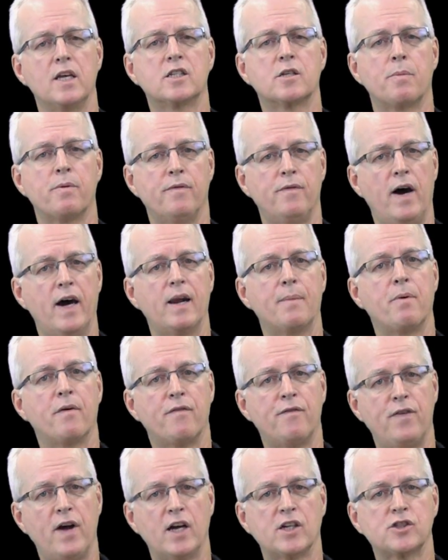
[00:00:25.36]
is to provide a
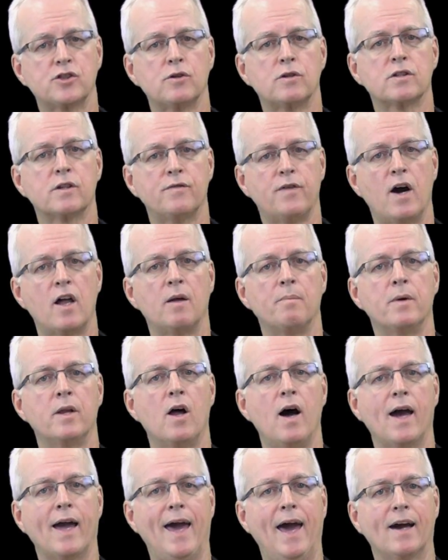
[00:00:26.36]
professional development
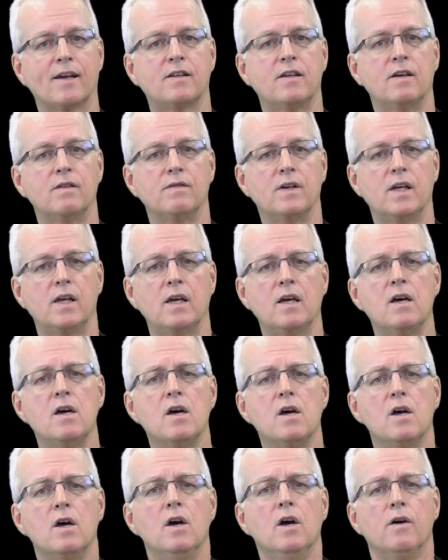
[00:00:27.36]
activity
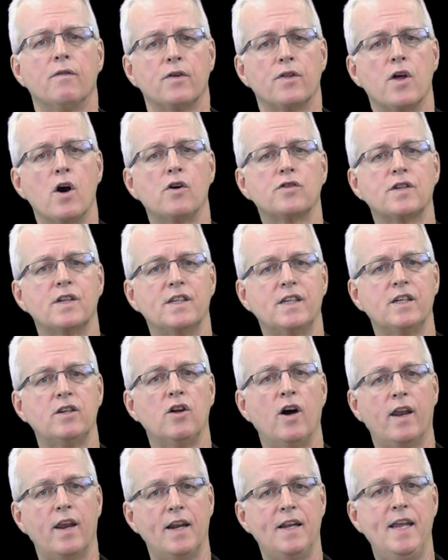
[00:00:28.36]
for those that did
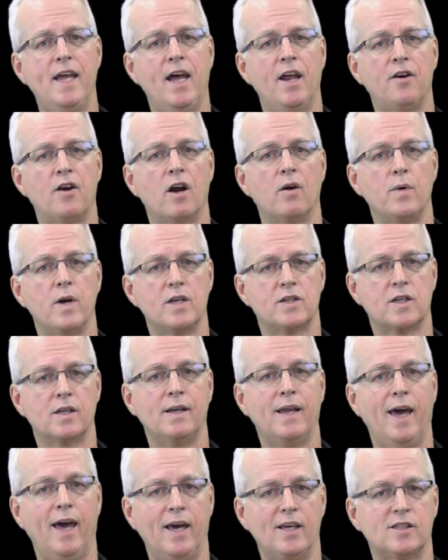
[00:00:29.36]
not attend our
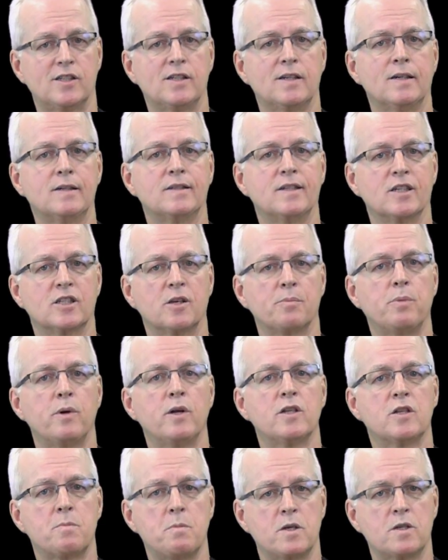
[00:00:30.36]
recent ACE
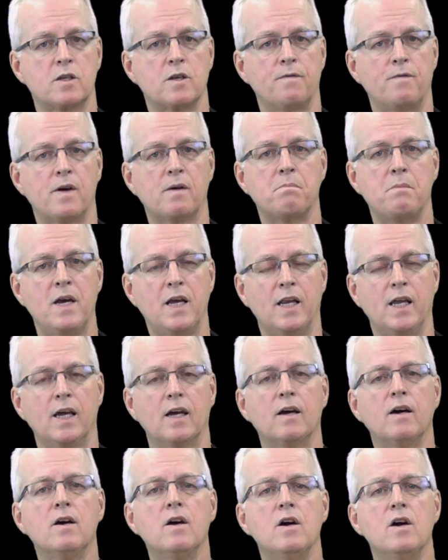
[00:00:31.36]
discipline-specific
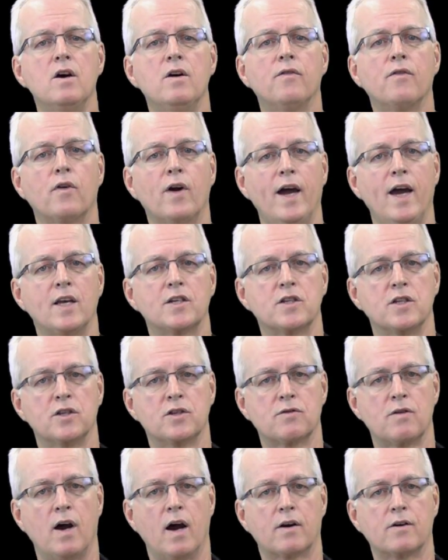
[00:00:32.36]
meeting for ACE
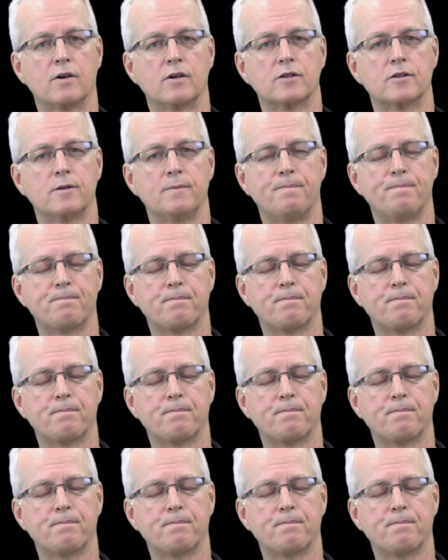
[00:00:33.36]
instructors.